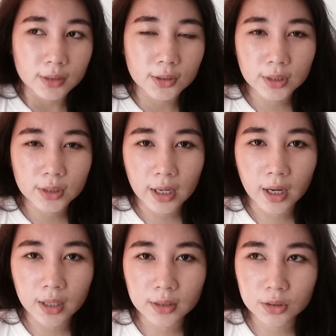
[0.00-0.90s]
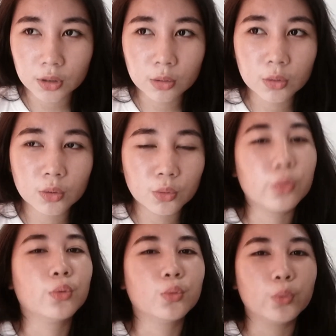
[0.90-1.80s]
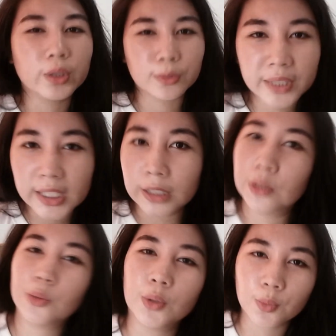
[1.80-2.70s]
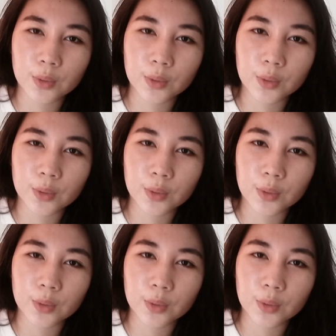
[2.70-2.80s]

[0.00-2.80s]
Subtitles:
so that you will really know